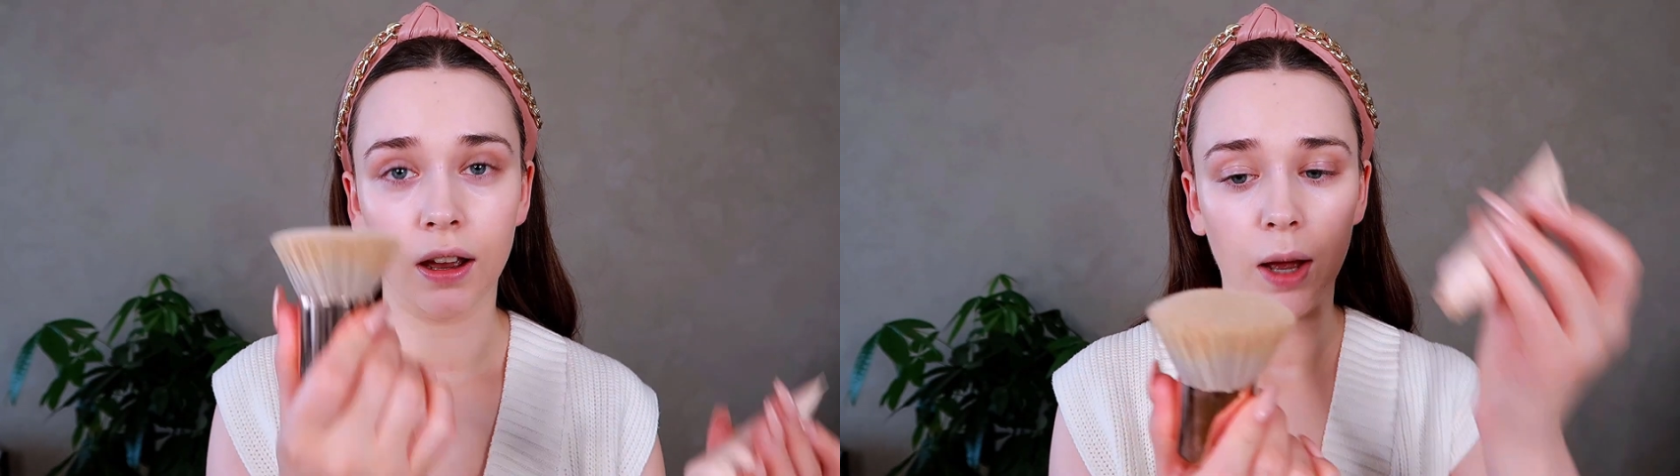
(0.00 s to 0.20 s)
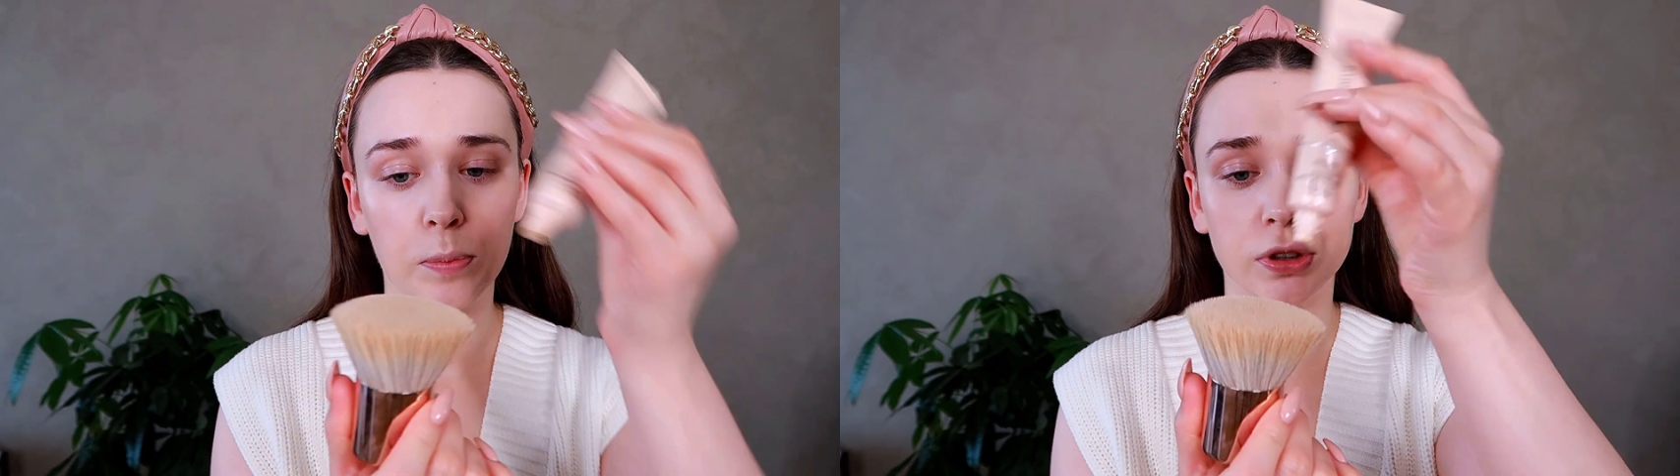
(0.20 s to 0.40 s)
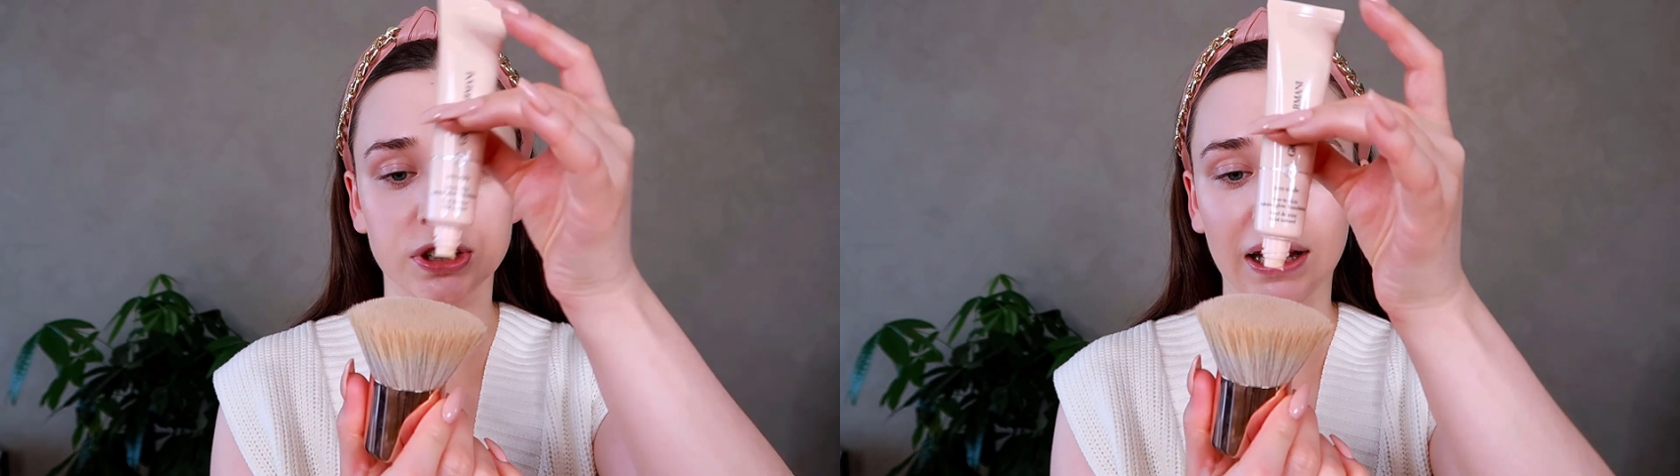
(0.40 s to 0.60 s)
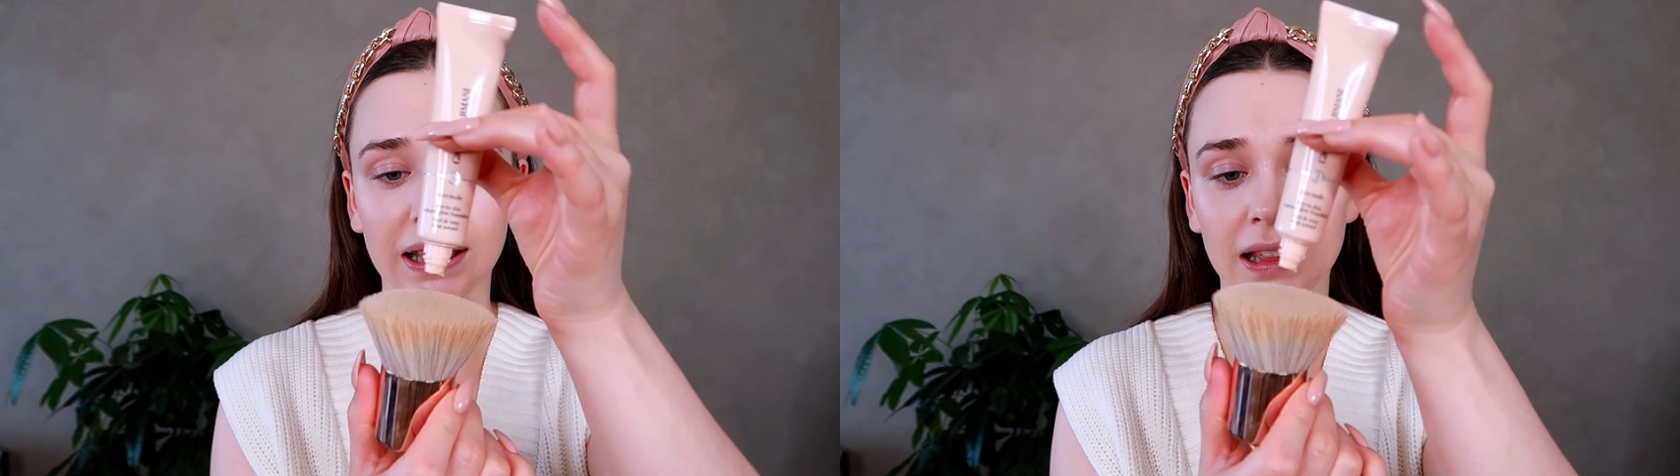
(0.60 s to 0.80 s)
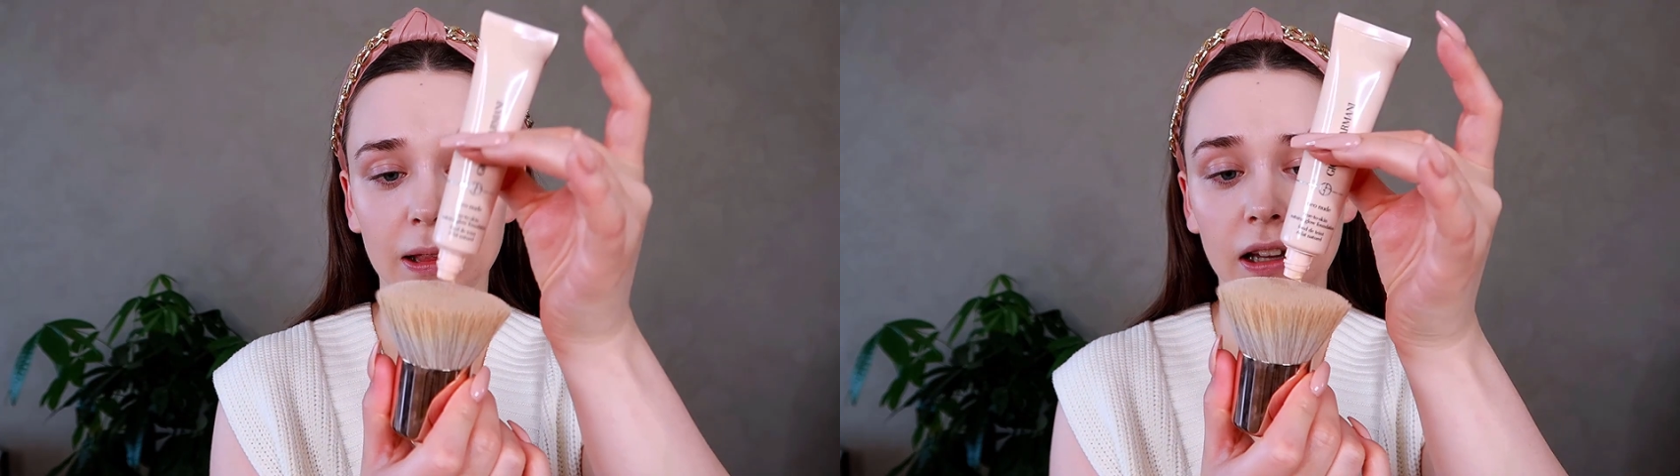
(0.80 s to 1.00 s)
I put
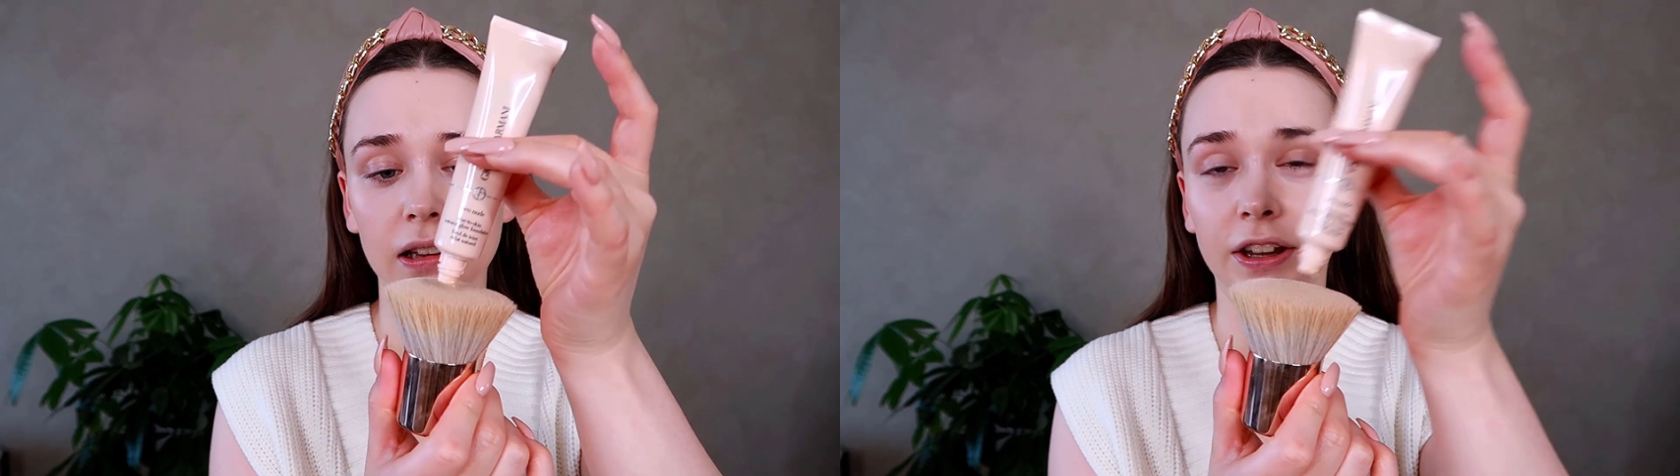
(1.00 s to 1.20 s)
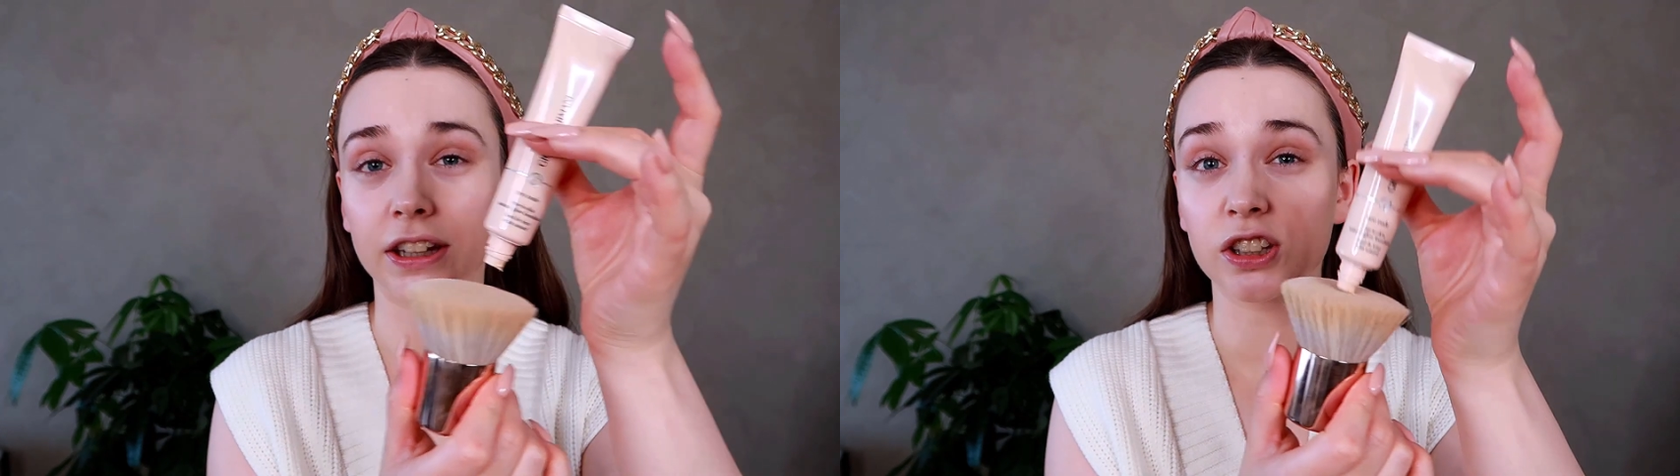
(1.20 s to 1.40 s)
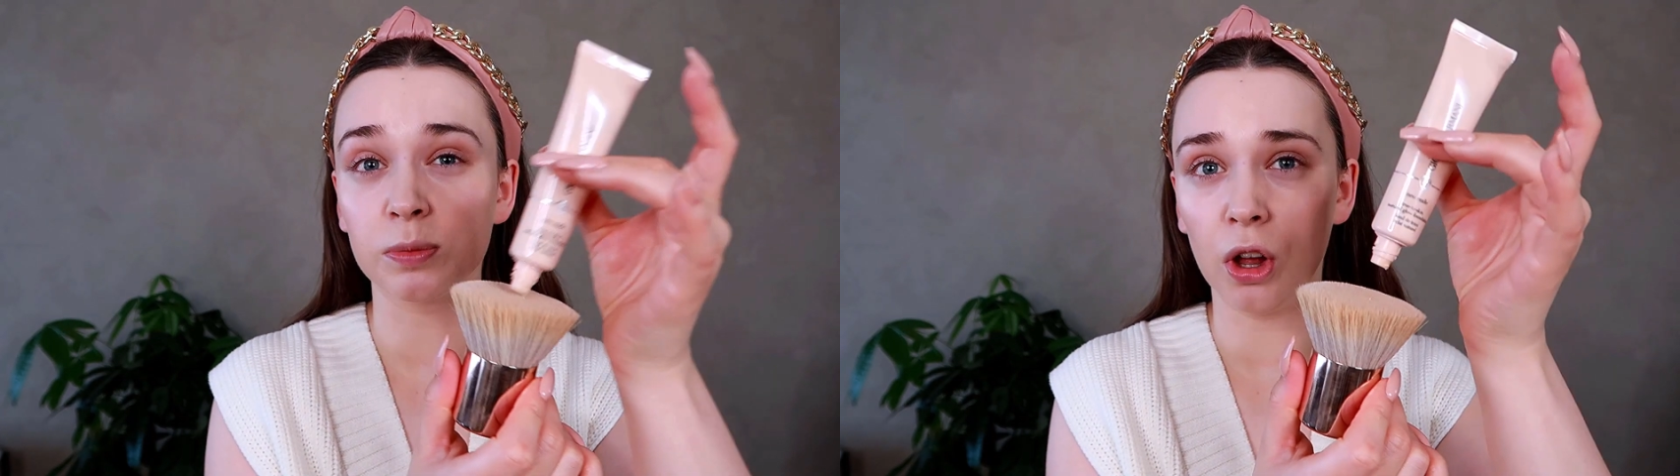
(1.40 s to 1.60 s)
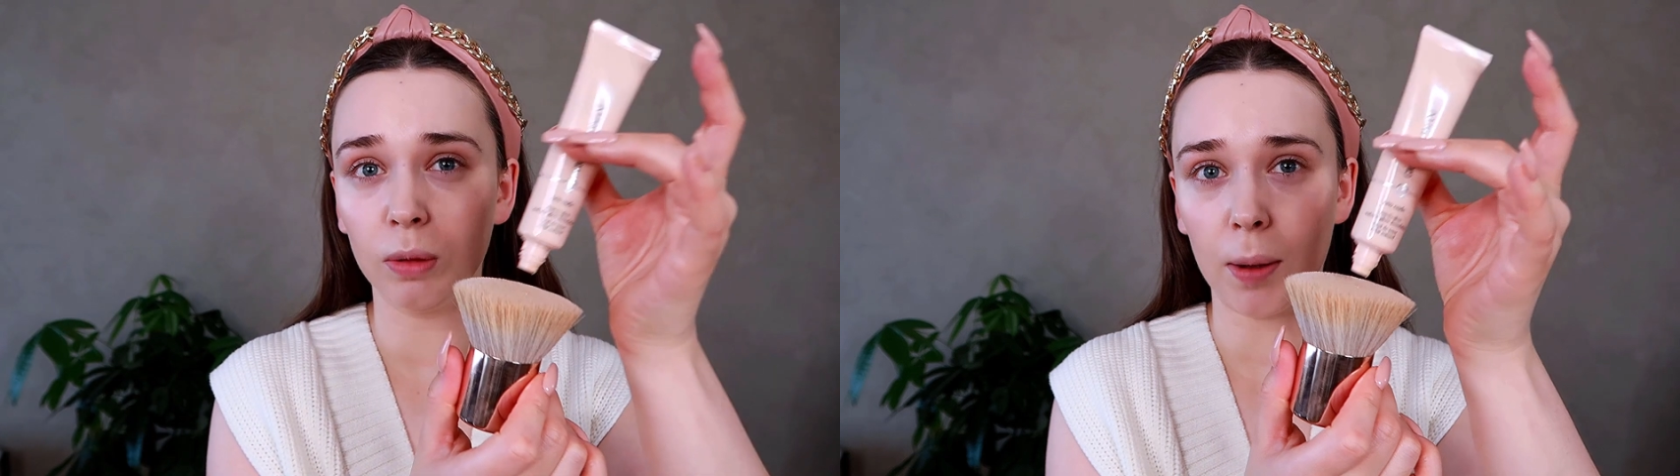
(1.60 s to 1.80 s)
like a small